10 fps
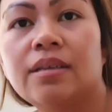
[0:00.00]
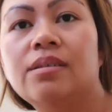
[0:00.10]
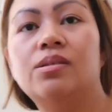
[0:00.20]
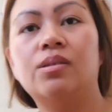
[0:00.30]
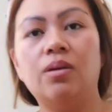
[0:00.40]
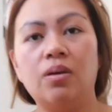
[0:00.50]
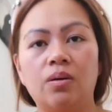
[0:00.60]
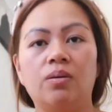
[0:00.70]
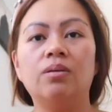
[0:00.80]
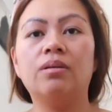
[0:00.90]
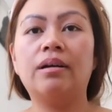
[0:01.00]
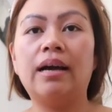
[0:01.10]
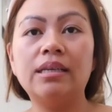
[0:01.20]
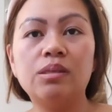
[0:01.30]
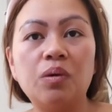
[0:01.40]
So
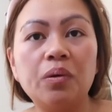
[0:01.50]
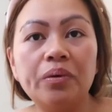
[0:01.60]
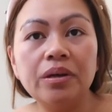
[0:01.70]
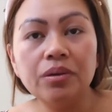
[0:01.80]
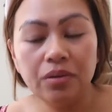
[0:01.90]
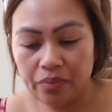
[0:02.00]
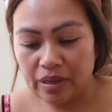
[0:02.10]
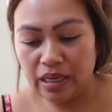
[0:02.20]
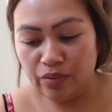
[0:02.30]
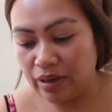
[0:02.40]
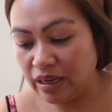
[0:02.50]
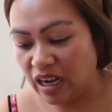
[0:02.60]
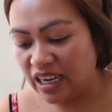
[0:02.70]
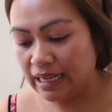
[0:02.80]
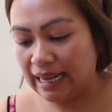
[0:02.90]
guys, what we're doing, we're
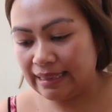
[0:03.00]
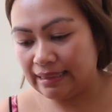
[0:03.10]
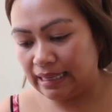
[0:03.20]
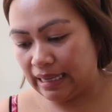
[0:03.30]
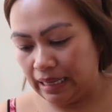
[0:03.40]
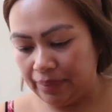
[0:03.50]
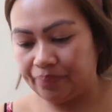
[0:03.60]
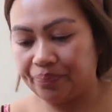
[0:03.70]
gonna cut it.